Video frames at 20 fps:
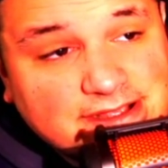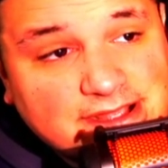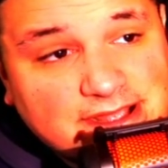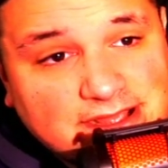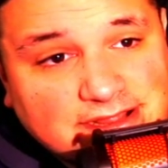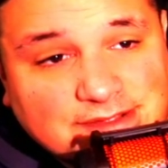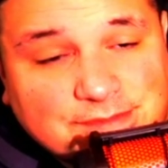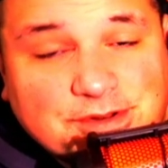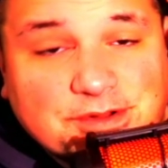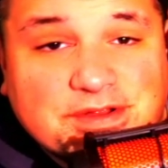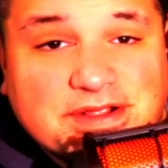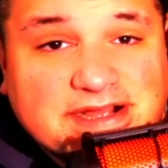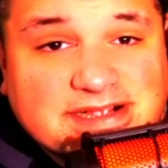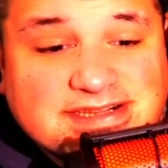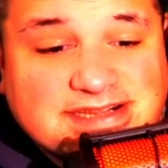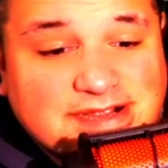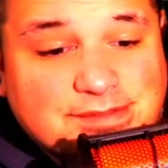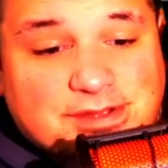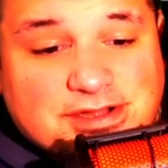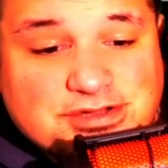Let me know what you guys
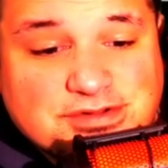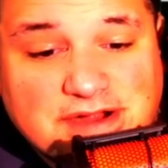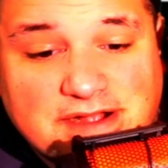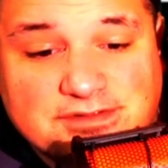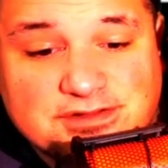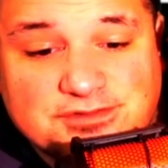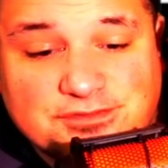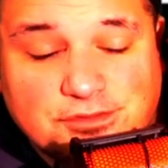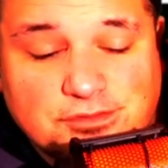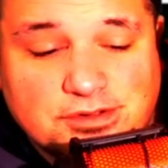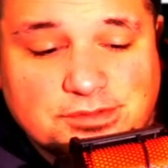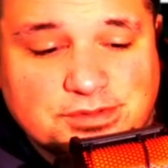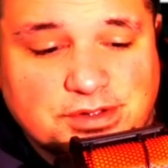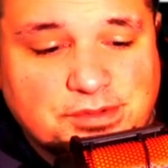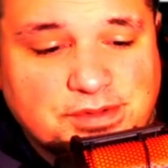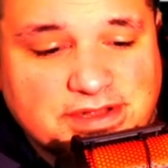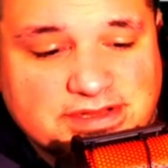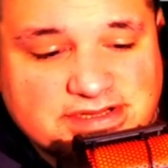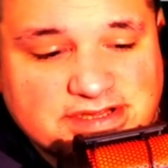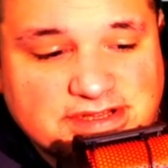think about Travis Fulgham
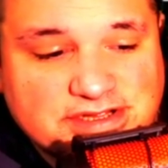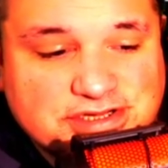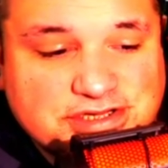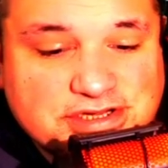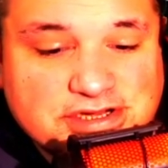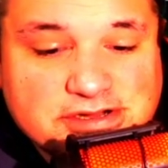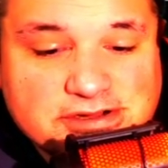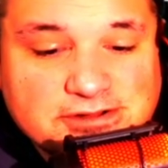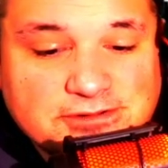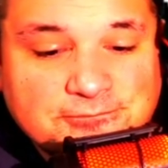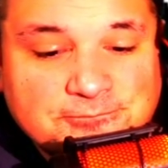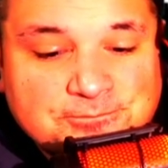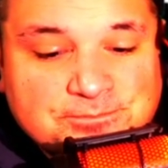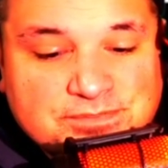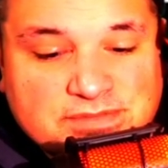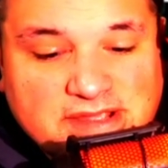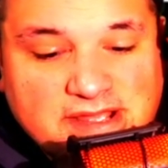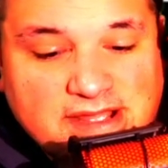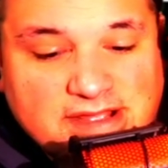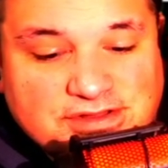going into this year
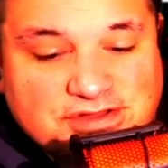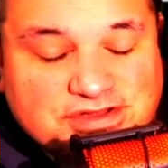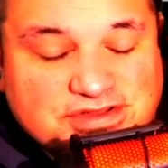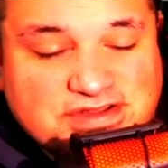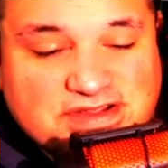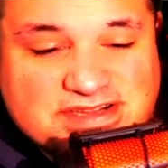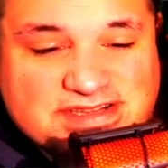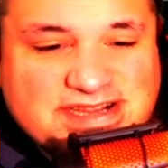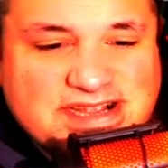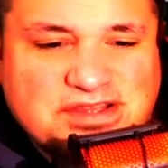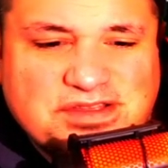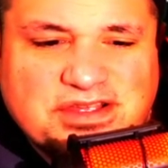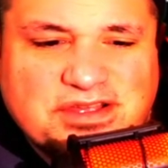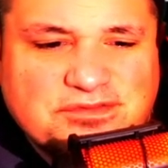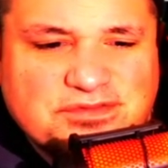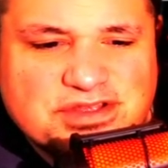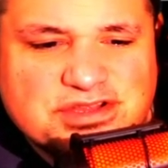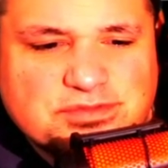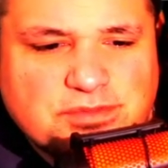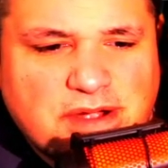and just the ceiling of
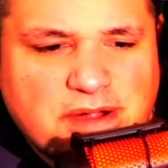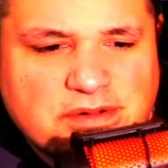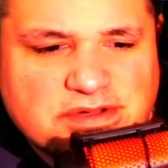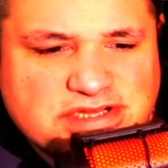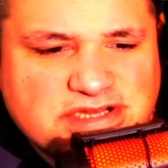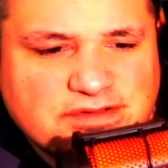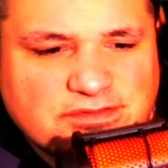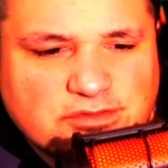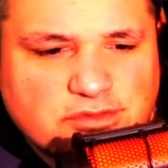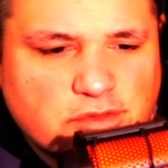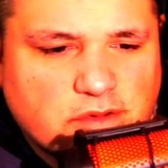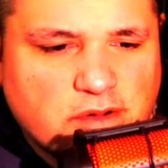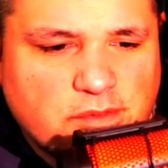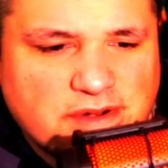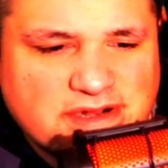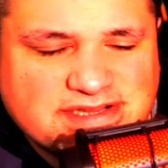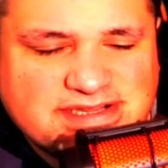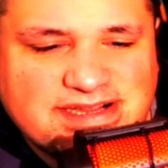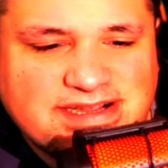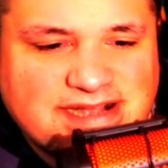this wide receiver core. I
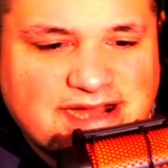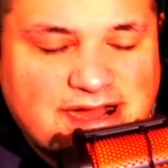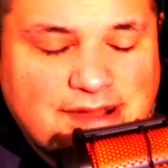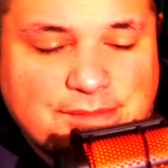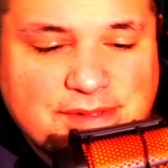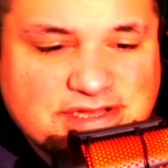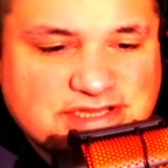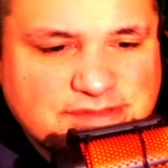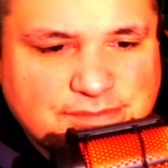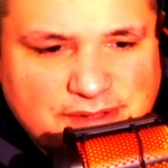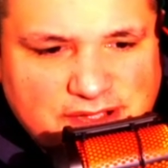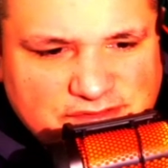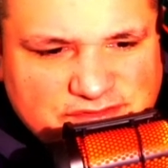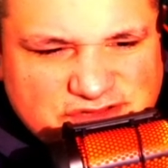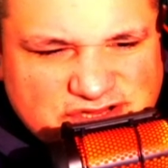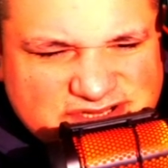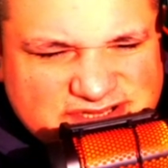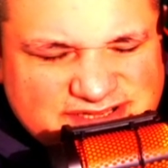want to see comments about just